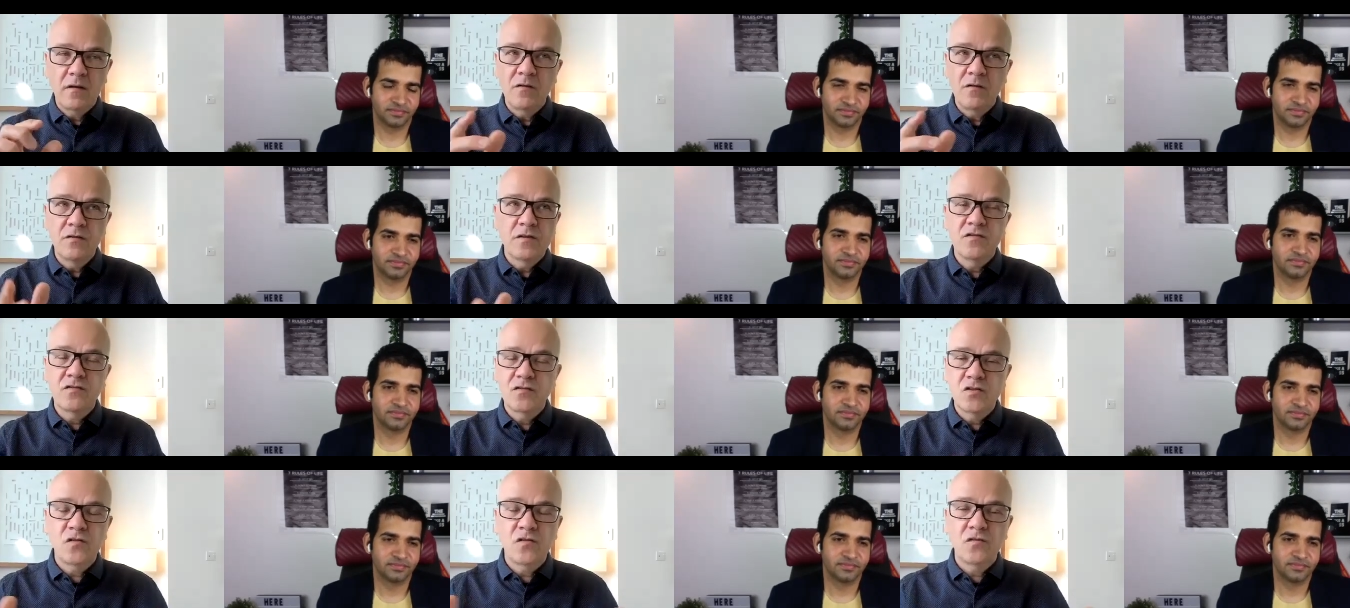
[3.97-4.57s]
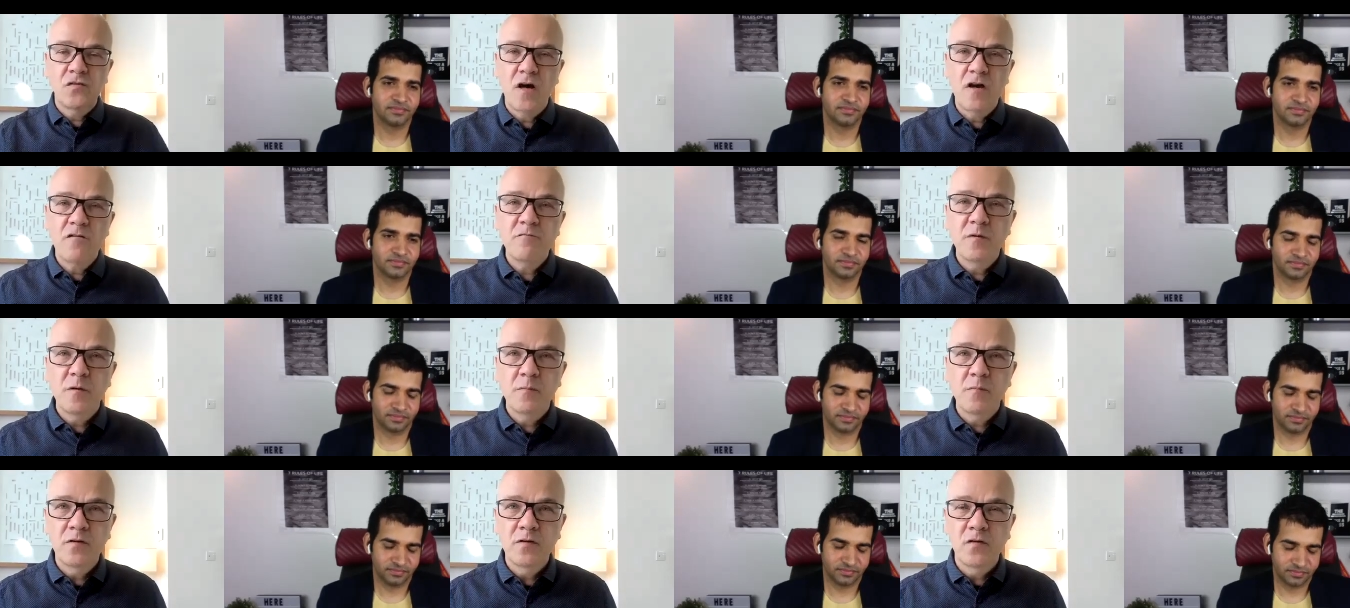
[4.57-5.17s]
Speaker 1: If it's just five
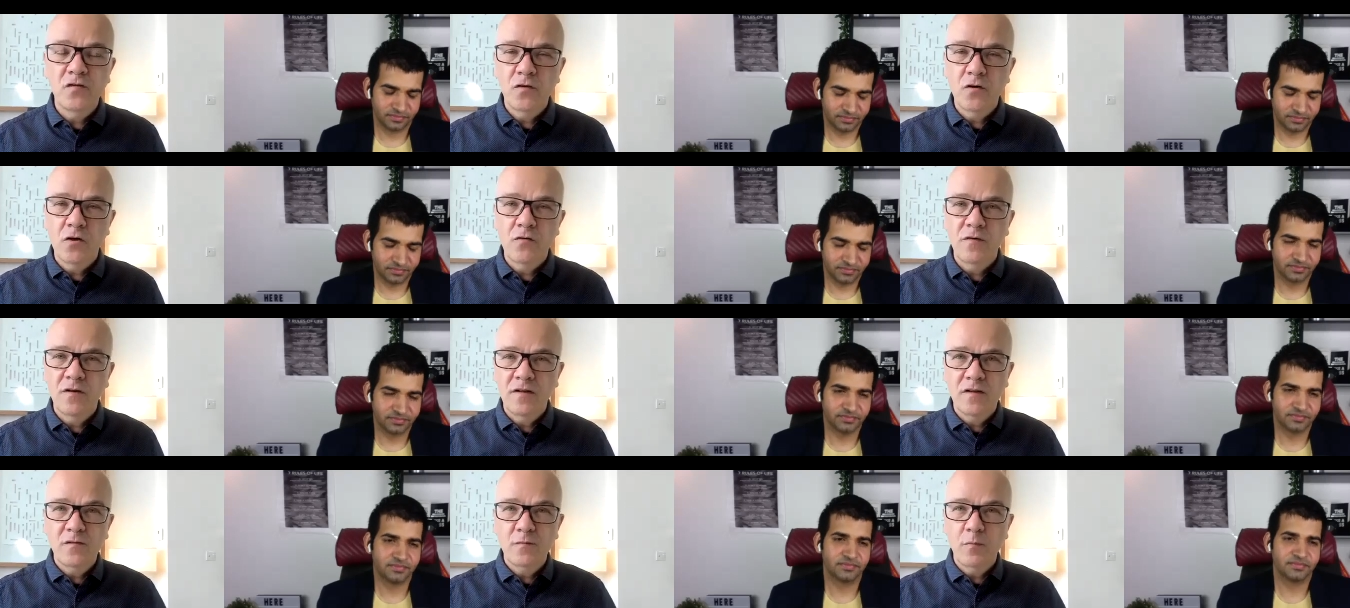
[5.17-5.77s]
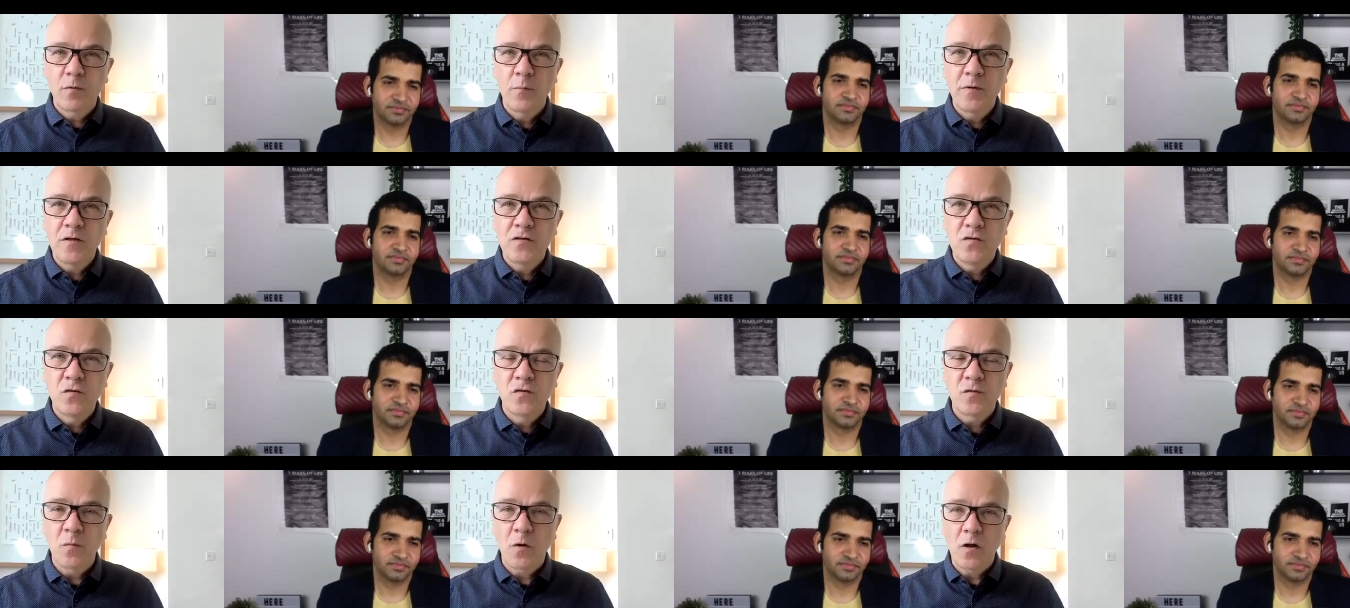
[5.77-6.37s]
people you're serving, that's probably too
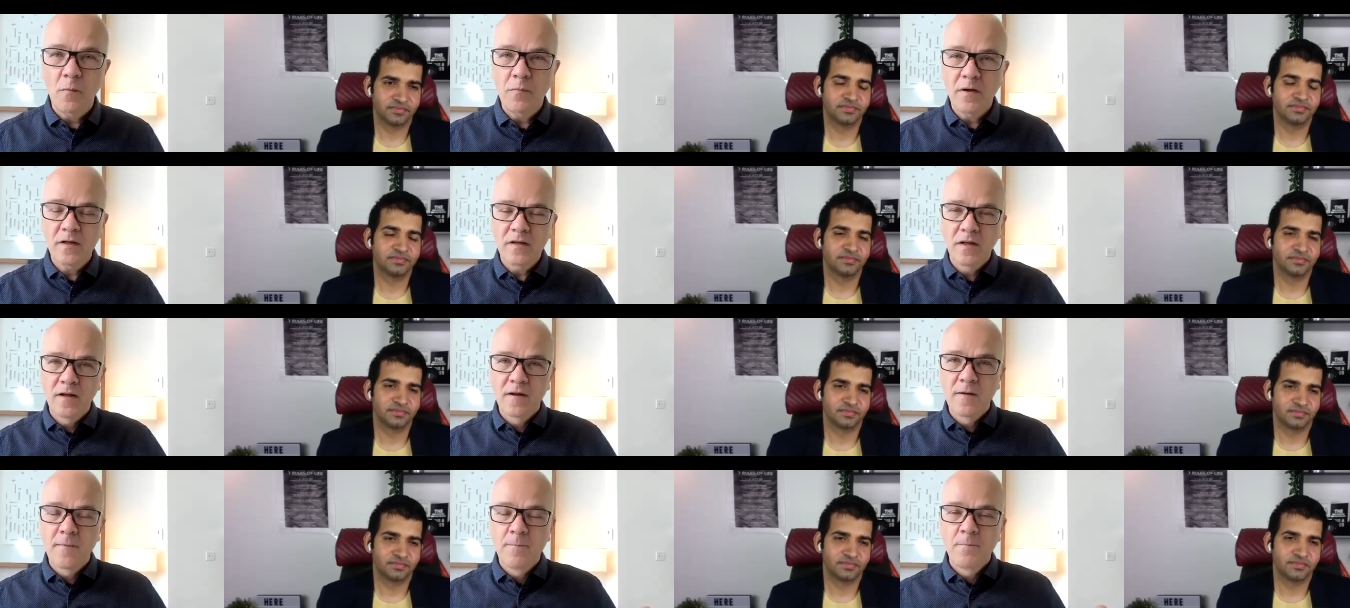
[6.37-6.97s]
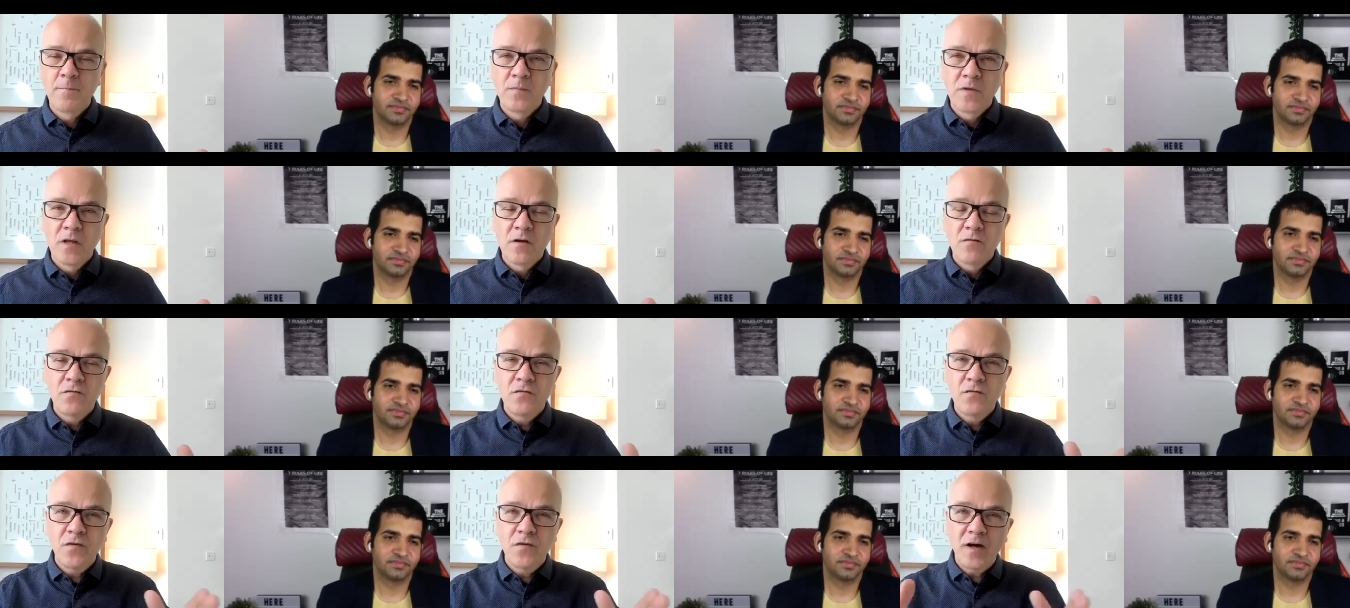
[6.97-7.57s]
small, but
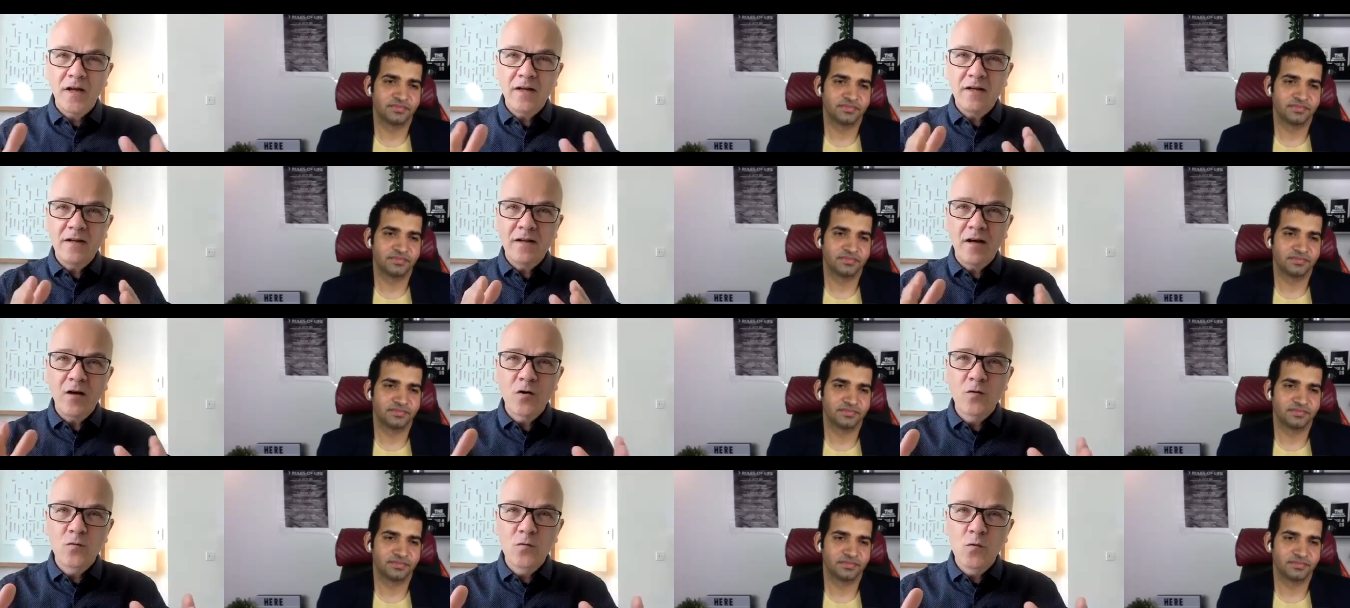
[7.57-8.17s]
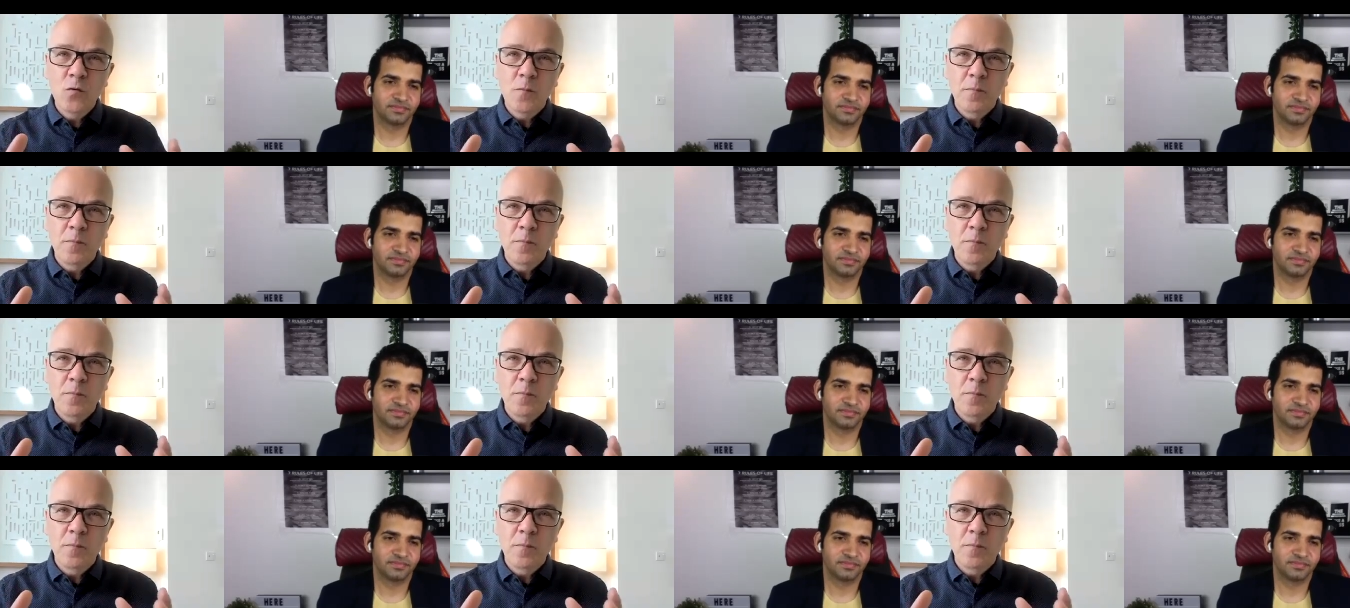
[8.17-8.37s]
find that group